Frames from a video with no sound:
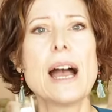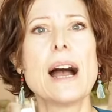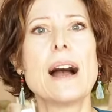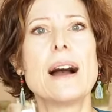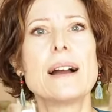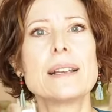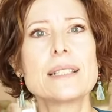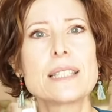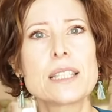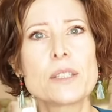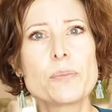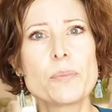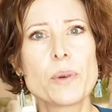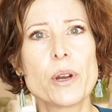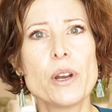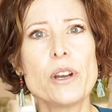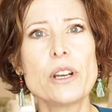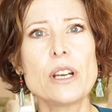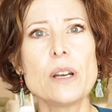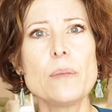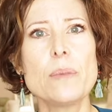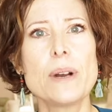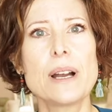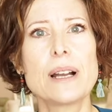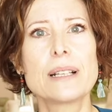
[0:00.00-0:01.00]
I
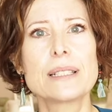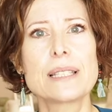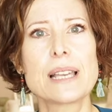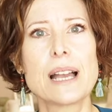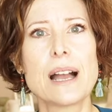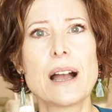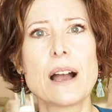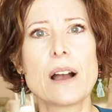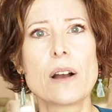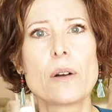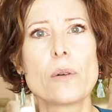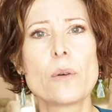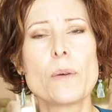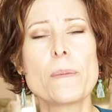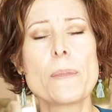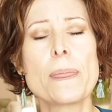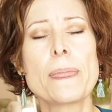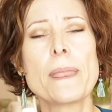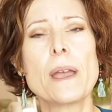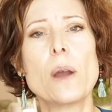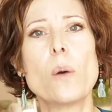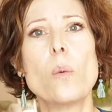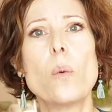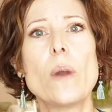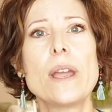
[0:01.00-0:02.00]
spoke about how
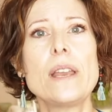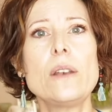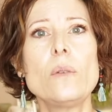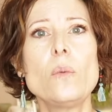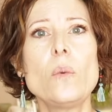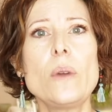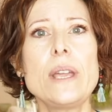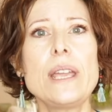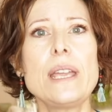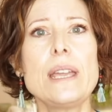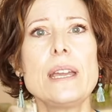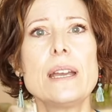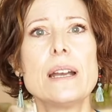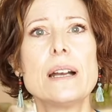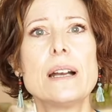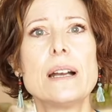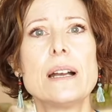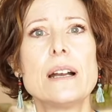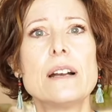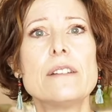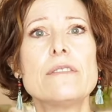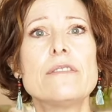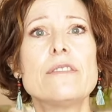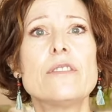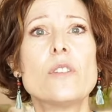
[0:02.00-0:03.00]
when we
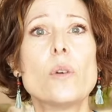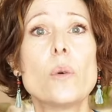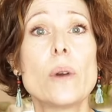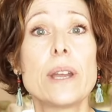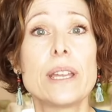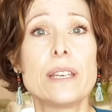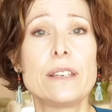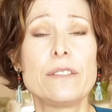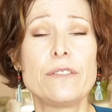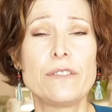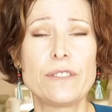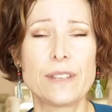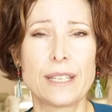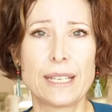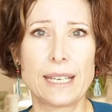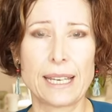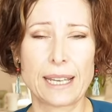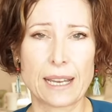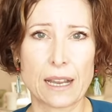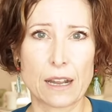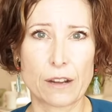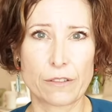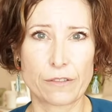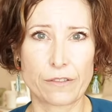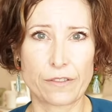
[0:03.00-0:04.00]
avoid
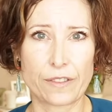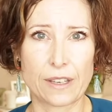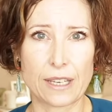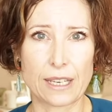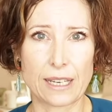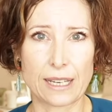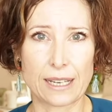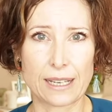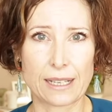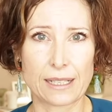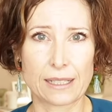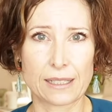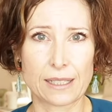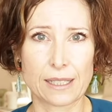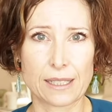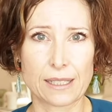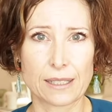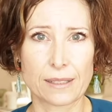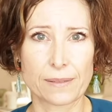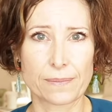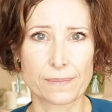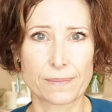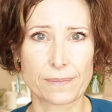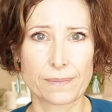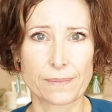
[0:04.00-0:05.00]
feeling our
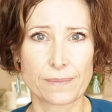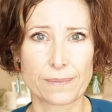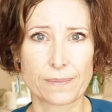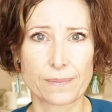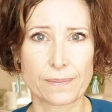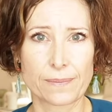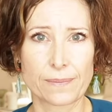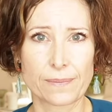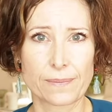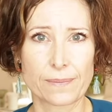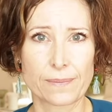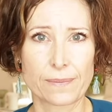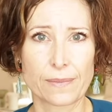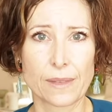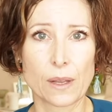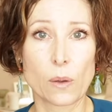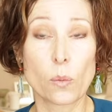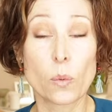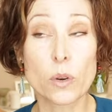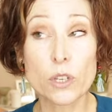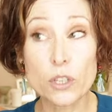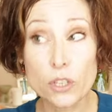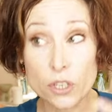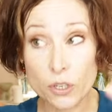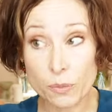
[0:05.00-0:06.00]
feelings,
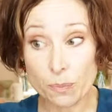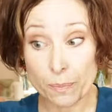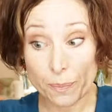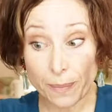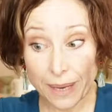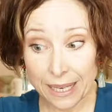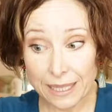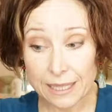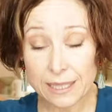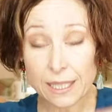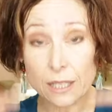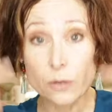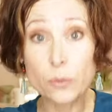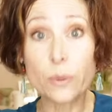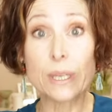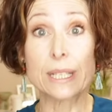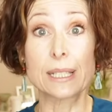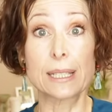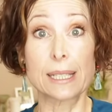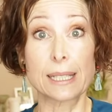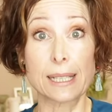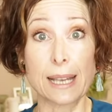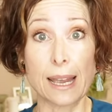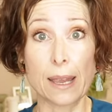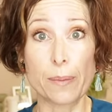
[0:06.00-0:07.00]
which means that we
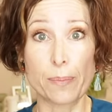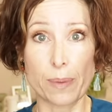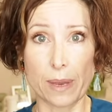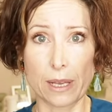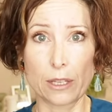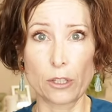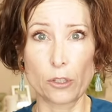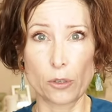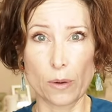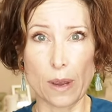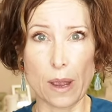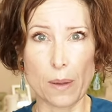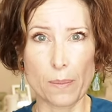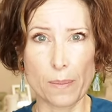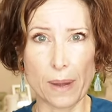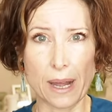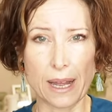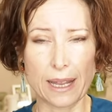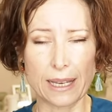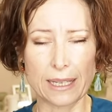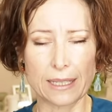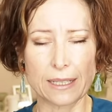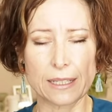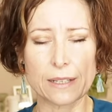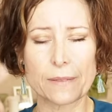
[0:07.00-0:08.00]
escape into our
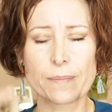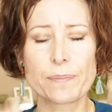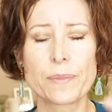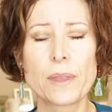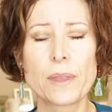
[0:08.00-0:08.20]
mind,